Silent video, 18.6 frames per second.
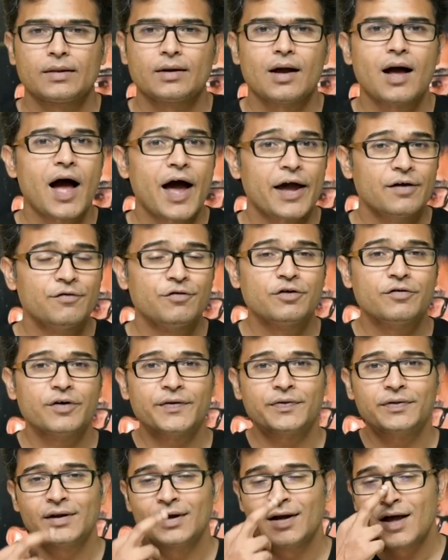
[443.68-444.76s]
Hi
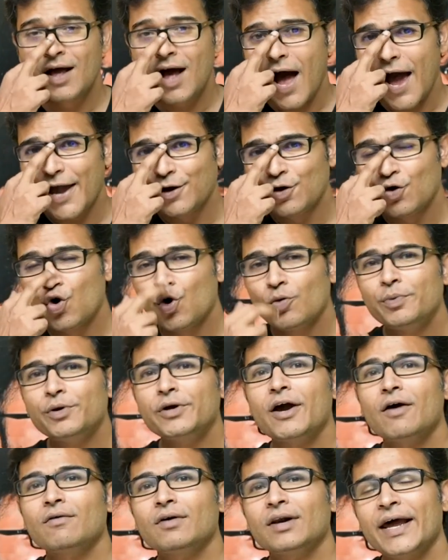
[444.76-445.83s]
everyone, I hope
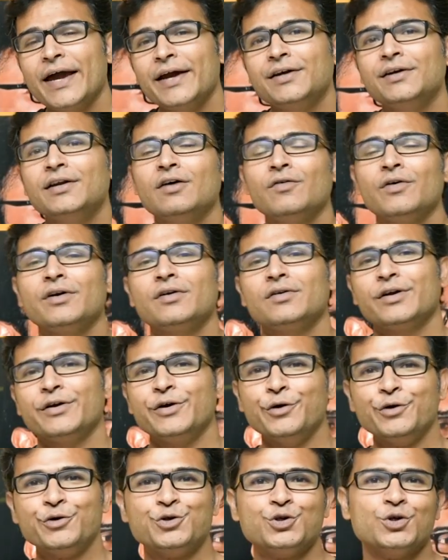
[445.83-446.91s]
you have liked our
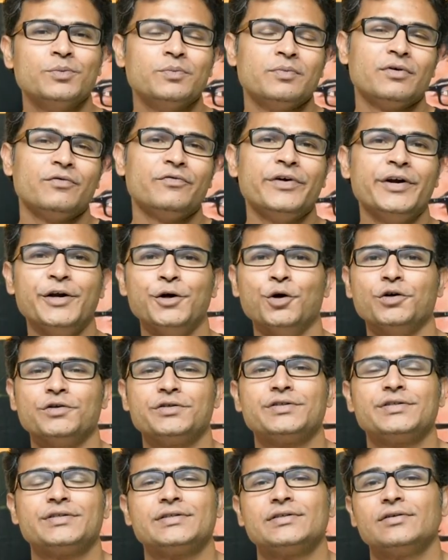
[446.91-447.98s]
YouTube
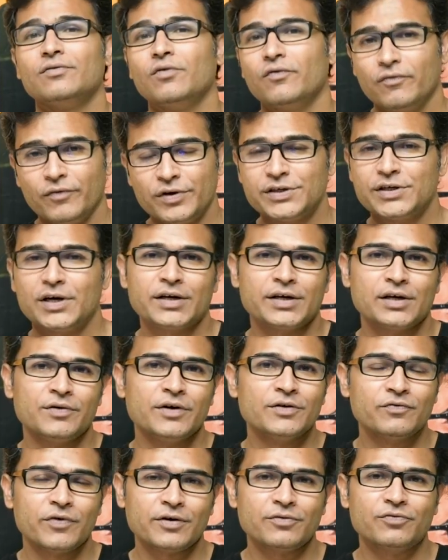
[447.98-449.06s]
videos which are
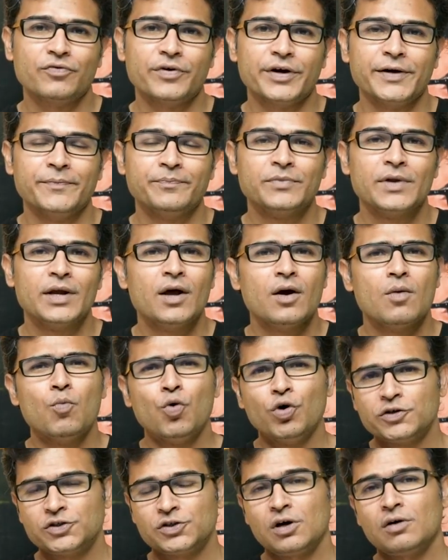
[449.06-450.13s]
given for free.
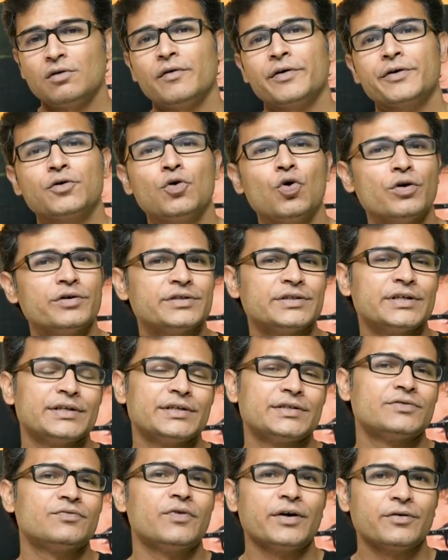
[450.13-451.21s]
Most of our
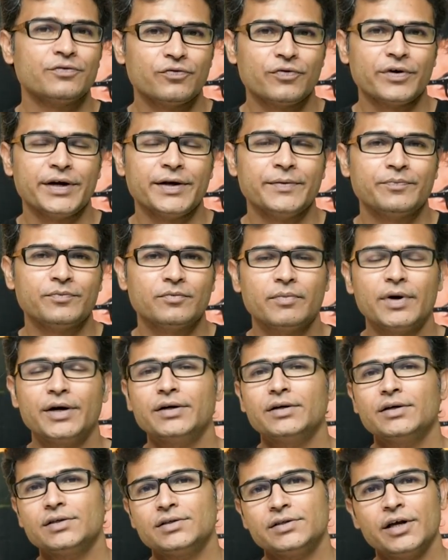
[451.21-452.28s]
courses for free
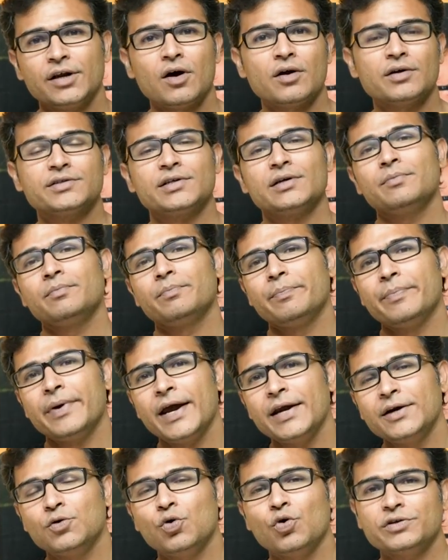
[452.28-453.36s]
but there are some
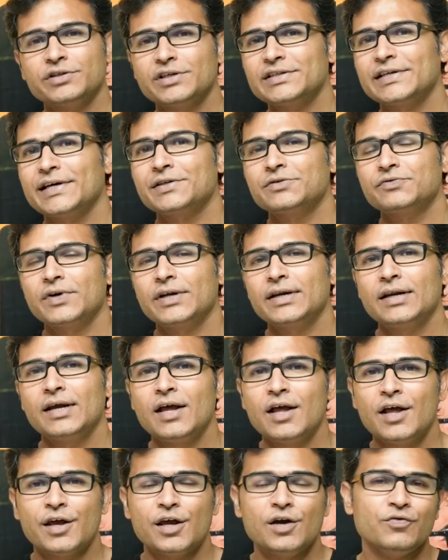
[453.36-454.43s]
paid courses as well.
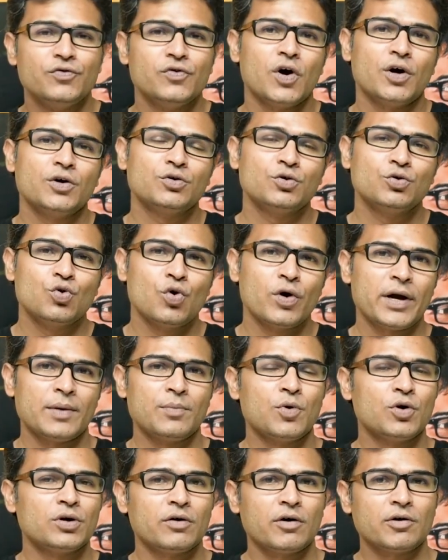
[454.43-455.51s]
If you want to know
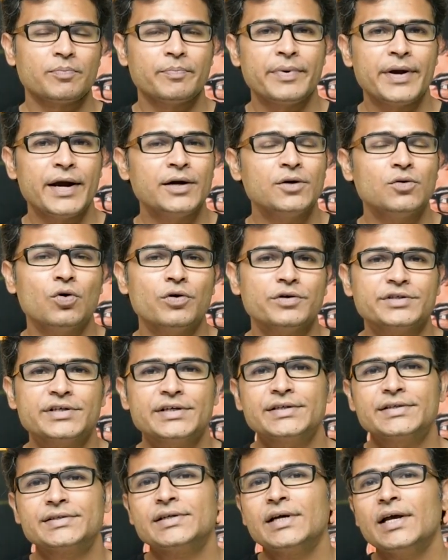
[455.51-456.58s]
about our paid
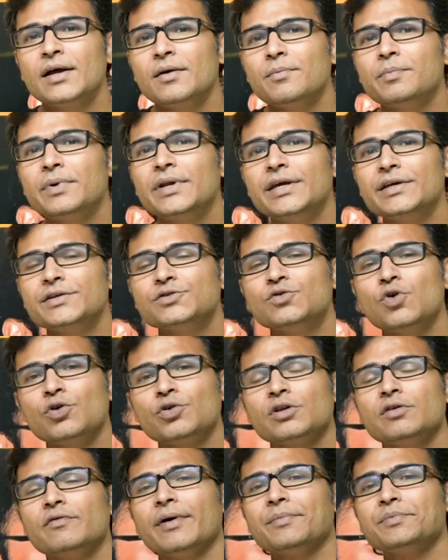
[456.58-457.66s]
courses, please go
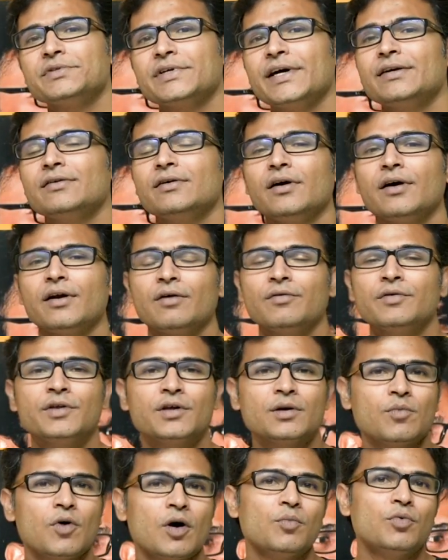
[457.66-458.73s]
to the website
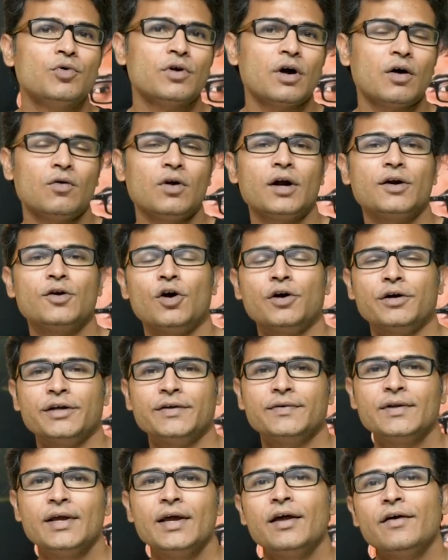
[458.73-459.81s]

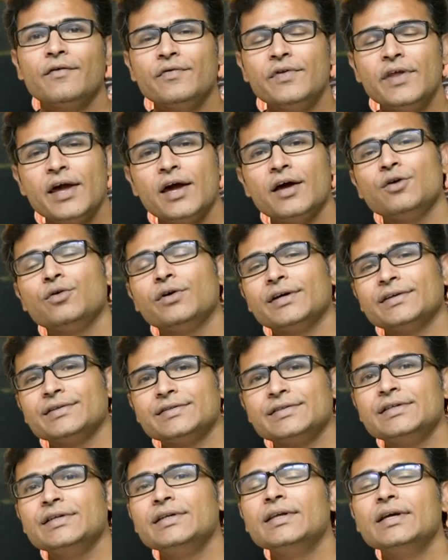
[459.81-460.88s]
ravindrababuravula.in. There you can
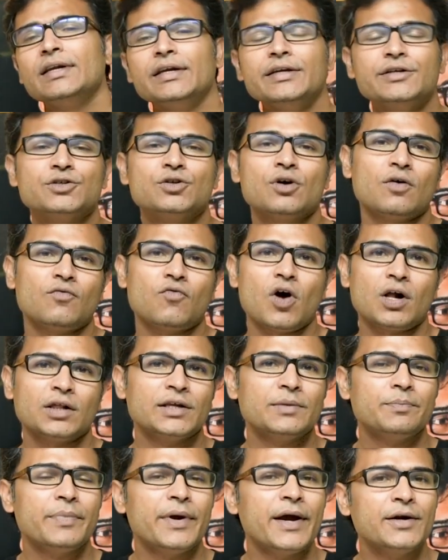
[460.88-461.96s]
see the list of all
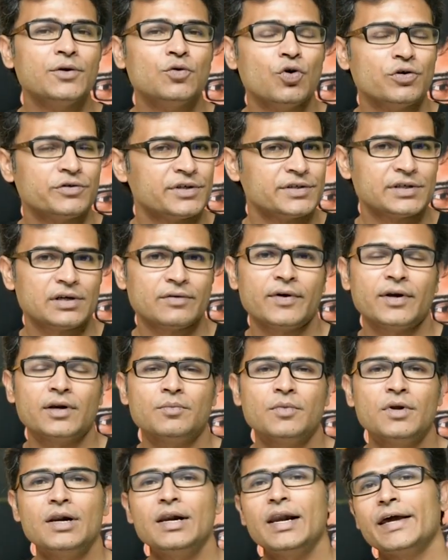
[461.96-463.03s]
the paid courses
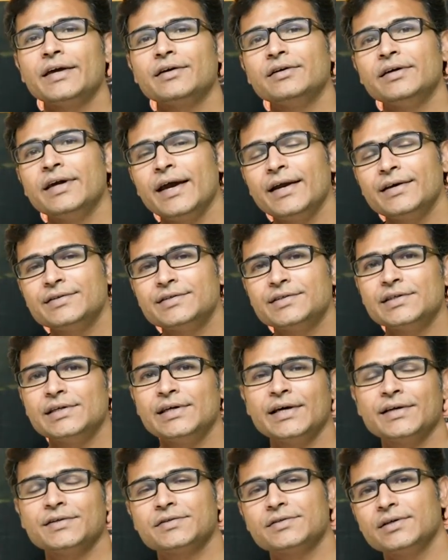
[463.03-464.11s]
available like GATE
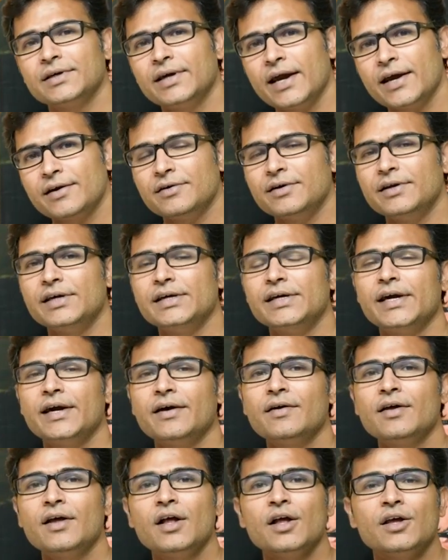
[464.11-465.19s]
CS, GATE
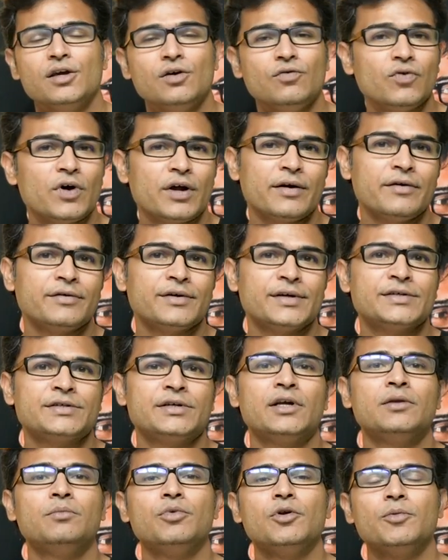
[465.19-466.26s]
DA. If you are
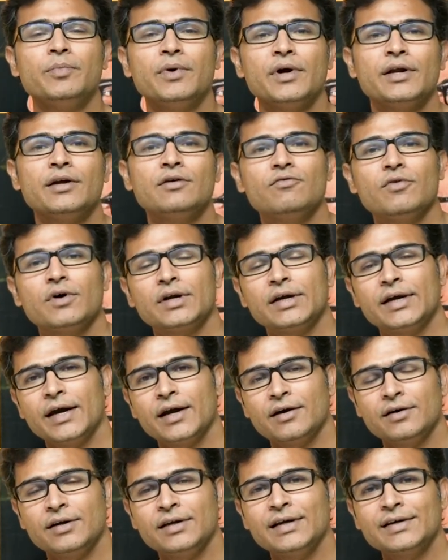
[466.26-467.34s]
interested in preparing for
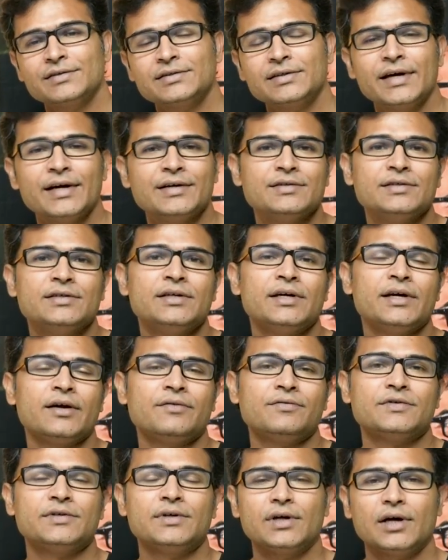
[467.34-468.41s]
GATE DS, GATE
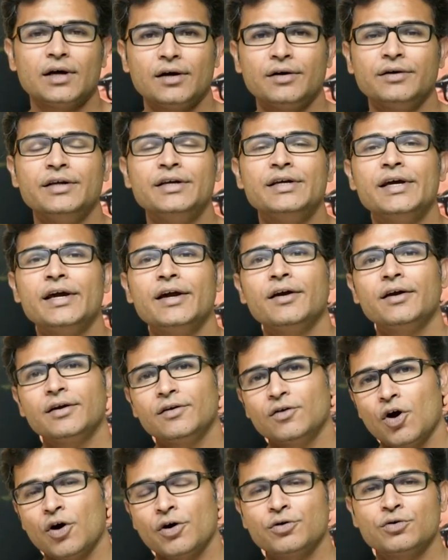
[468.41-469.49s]
CS, uh, DA
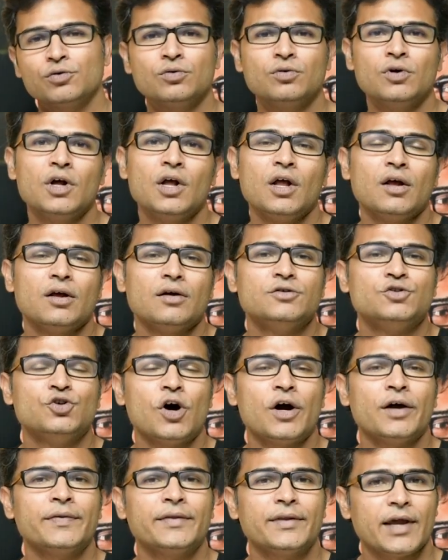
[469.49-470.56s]
in order to
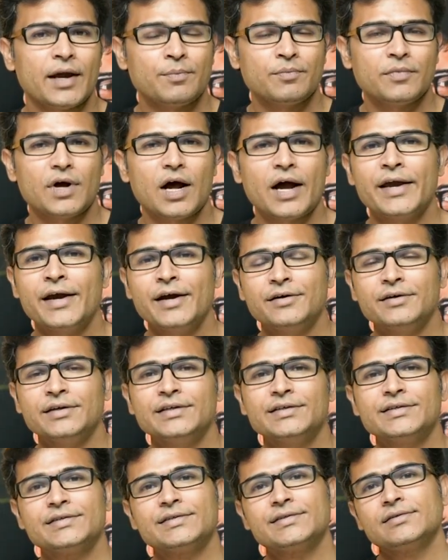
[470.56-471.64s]
join M um,
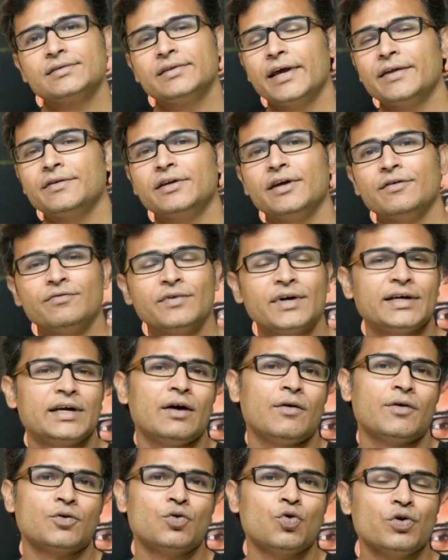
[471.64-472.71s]
IITs, then definitely
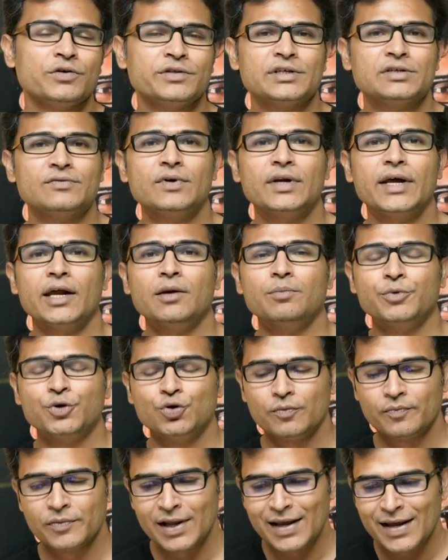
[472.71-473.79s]
our courses will help
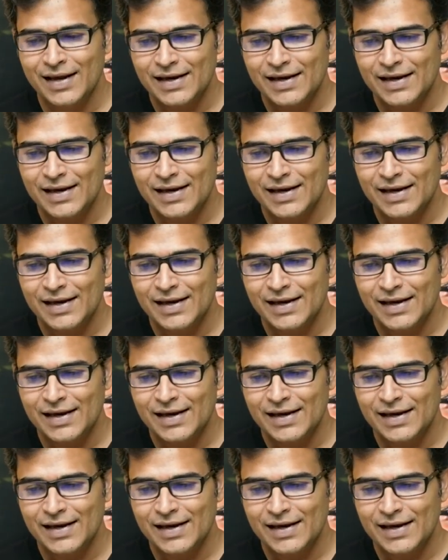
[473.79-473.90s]
you.